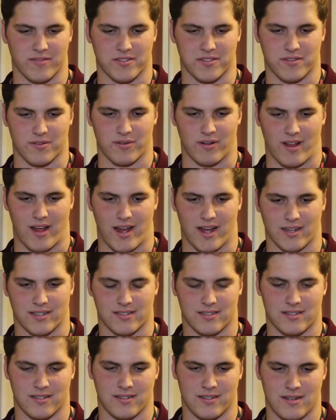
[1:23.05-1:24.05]
just
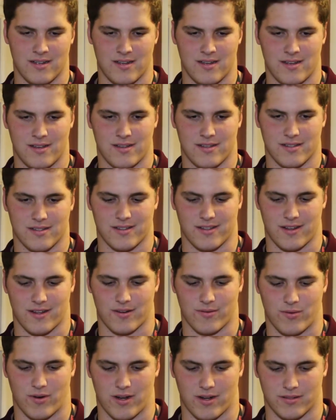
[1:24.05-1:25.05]
relaxed, you know,
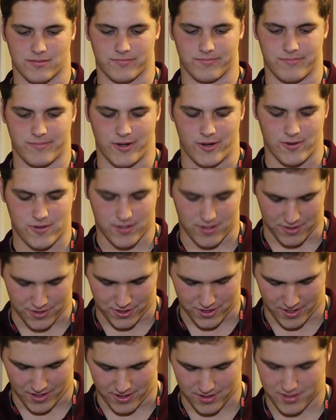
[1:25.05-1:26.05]
wearing boots and
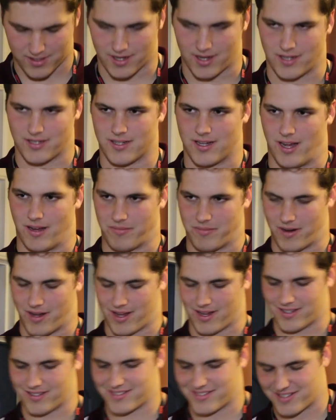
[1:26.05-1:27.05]
jeans kind of type
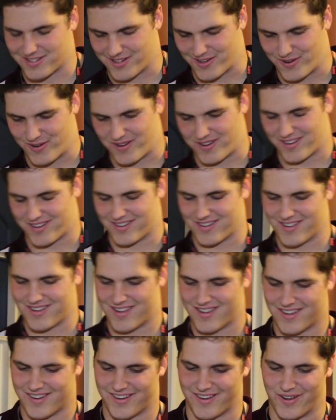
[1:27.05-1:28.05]
night. So,
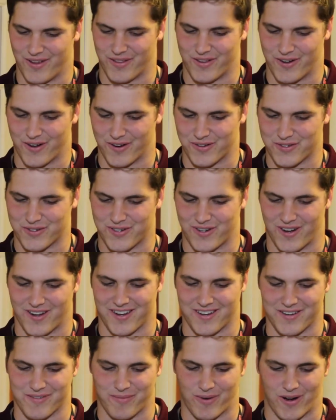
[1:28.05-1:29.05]
you know, the nerves start hitting
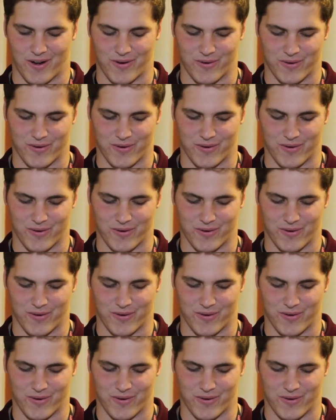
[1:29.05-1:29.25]
tomorrow